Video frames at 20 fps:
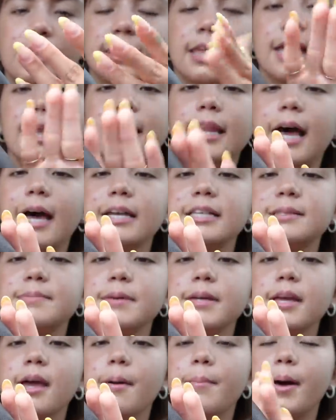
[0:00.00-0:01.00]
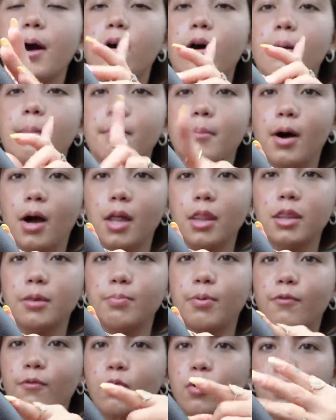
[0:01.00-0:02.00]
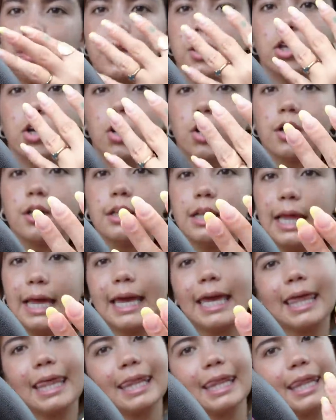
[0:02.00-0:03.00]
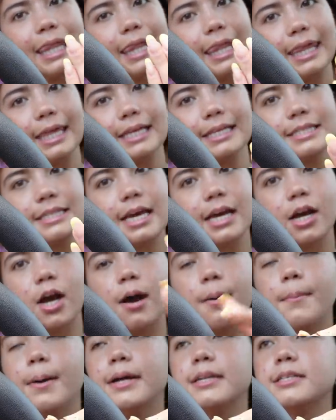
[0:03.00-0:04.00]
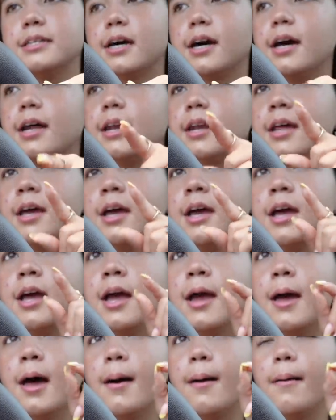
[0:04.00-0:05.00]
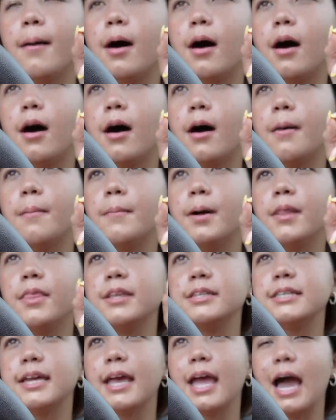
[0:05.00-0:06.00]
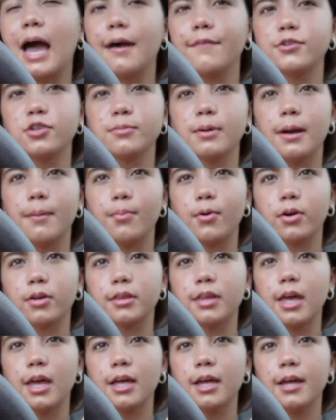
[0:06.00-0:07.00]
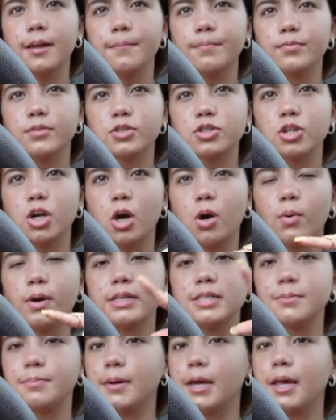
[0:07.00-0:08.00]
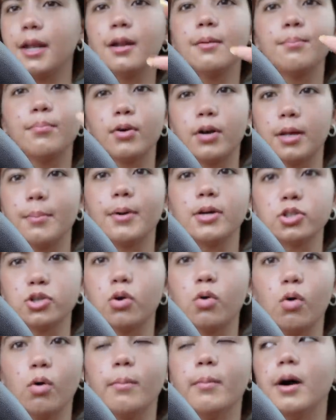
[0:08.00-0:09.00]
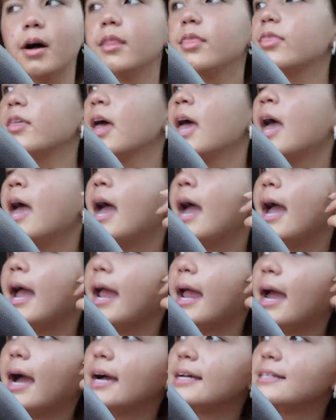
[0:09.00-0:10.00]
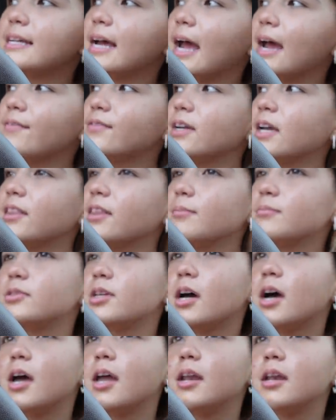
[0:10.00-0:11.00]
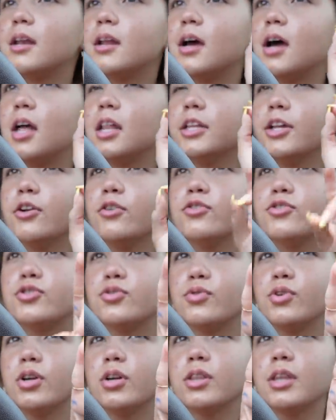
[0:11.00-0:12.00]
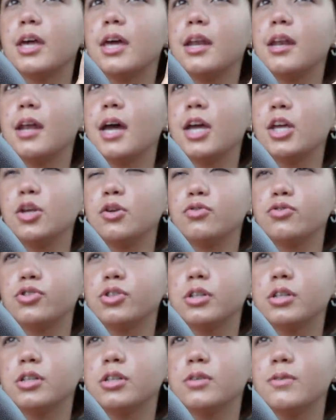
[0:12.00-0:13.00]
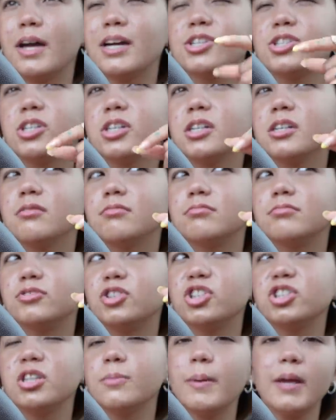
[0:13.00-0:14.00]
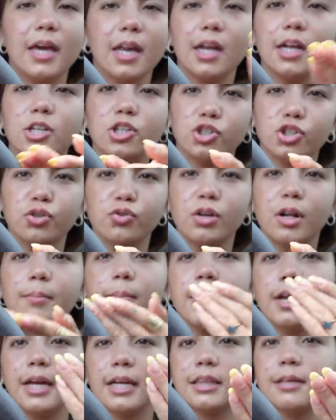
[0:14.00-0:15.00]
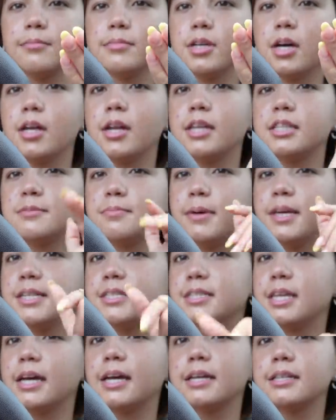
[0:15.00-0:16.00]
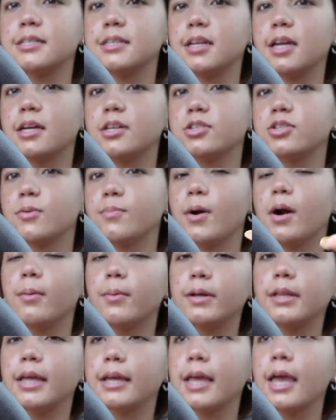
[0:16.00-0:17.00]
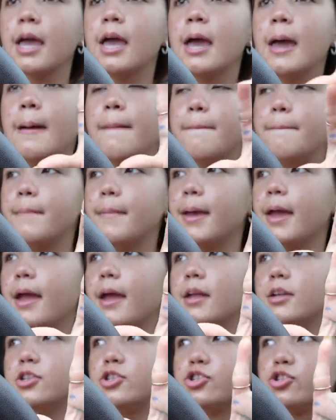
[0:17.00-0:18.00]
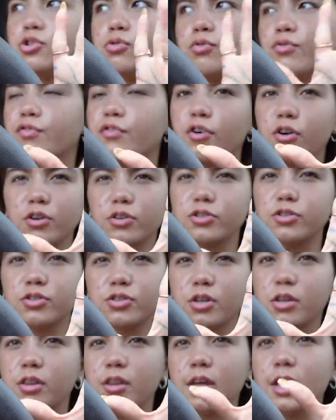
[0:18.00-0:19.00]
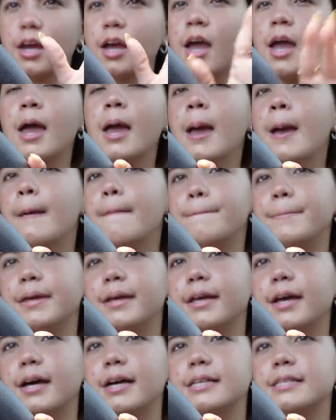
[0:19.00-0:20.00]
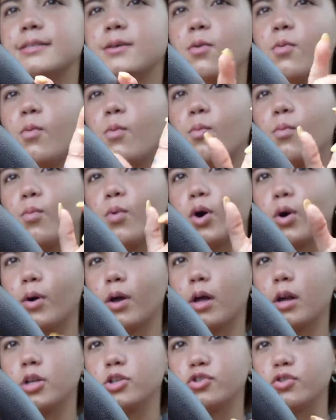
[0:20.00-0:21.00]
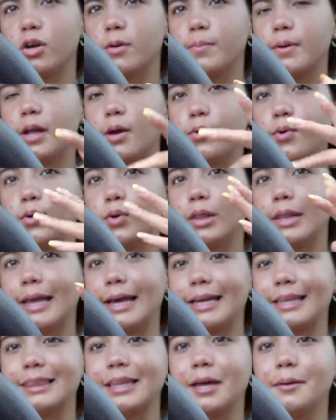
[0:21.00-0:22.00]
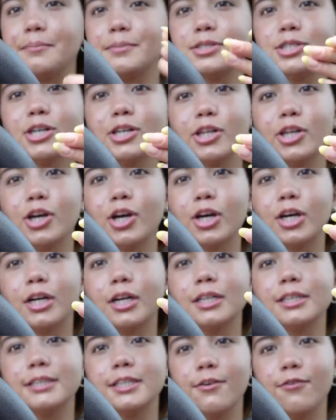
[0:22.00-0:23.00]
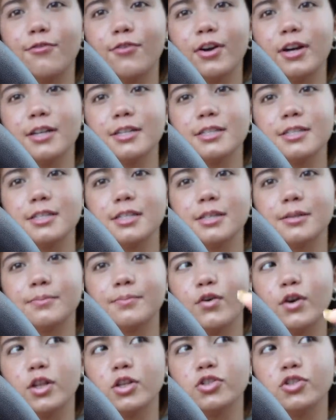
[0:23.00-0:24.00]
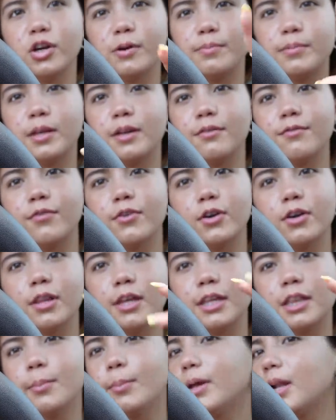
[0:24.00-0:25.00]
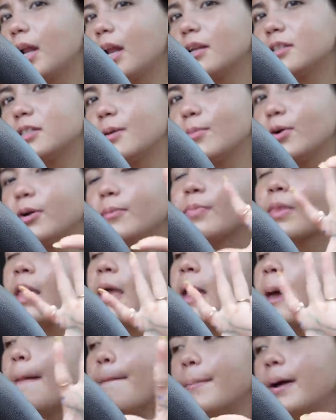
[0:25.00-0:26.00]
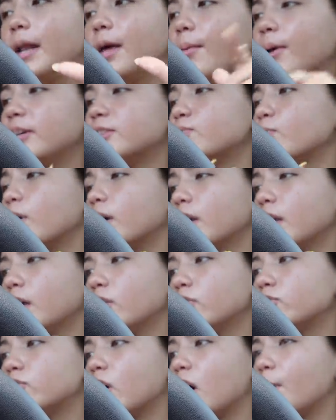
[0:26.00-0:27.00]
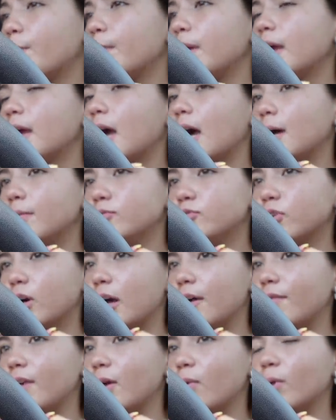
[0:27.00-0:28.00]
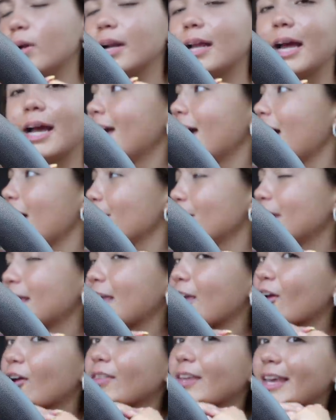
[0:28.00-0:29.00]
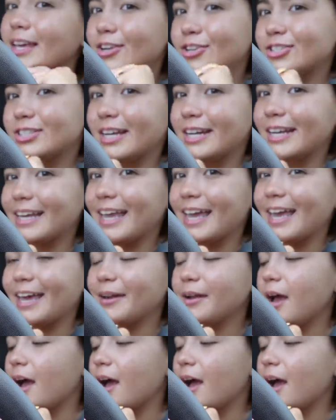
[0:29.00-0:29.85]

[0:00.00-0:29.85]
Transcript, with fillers: They last me about a month before they look like this. I got mine done the day after my birthday, so it's been pretty much a whole month. And I have to get them done a little sooner than I usually do. Actually, just the beginning of June, I'm going to get them done. It's May 2nd today, so probably like June 1st or something, because we're going on a trip and I would like them to look different for the trip than for like the beginning of summer. But anyways, we're going to go shopping. I'm driving. I'm going to get on the interstate again.